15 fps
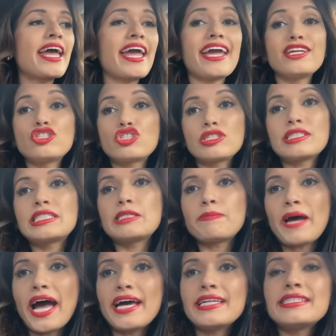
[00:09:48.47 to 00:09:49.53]
It just
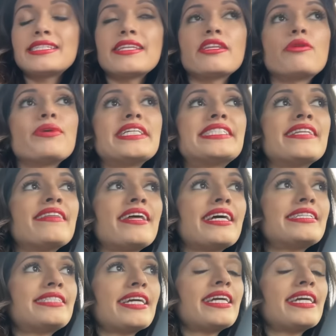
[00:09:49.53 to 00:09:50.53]
depends. And the reason that I say